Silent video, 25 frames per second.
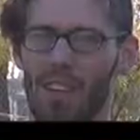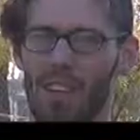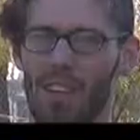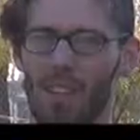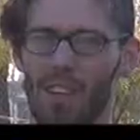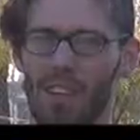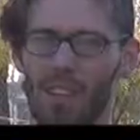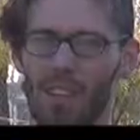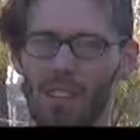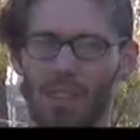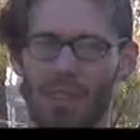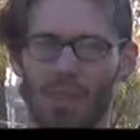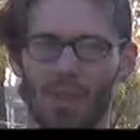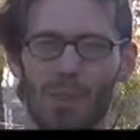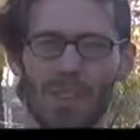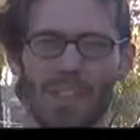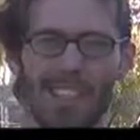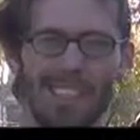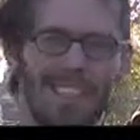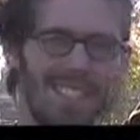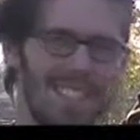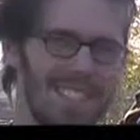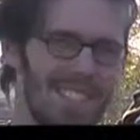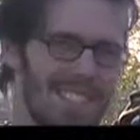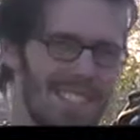You're doing
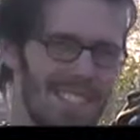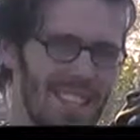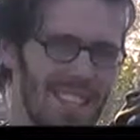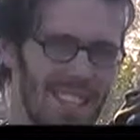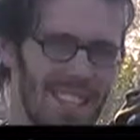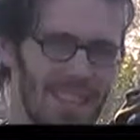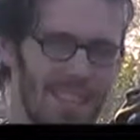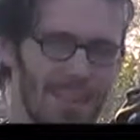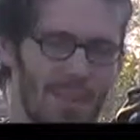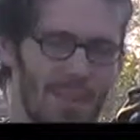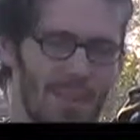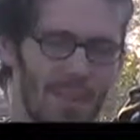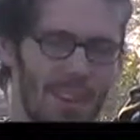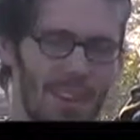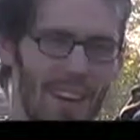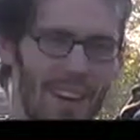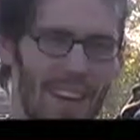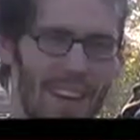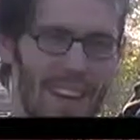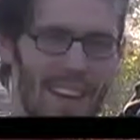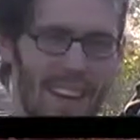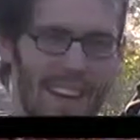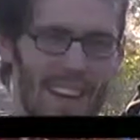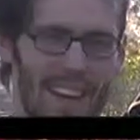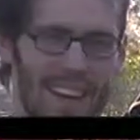these things with your
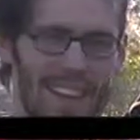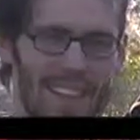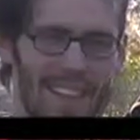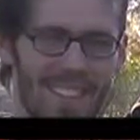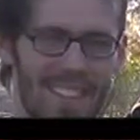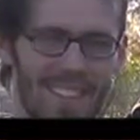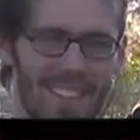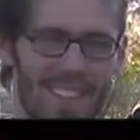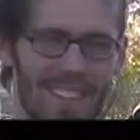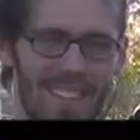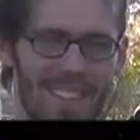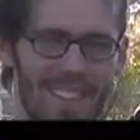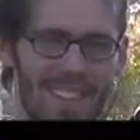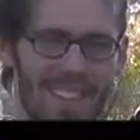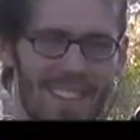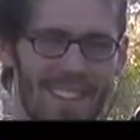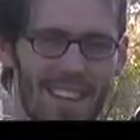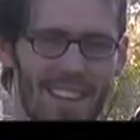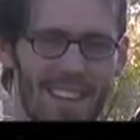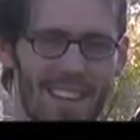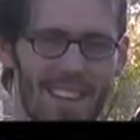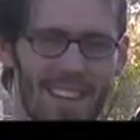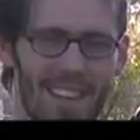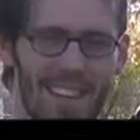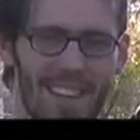hands
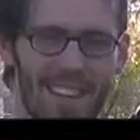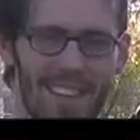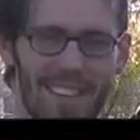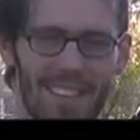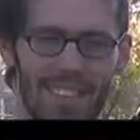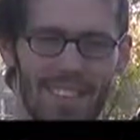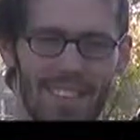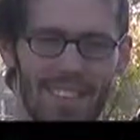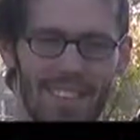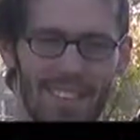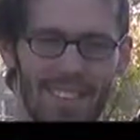and,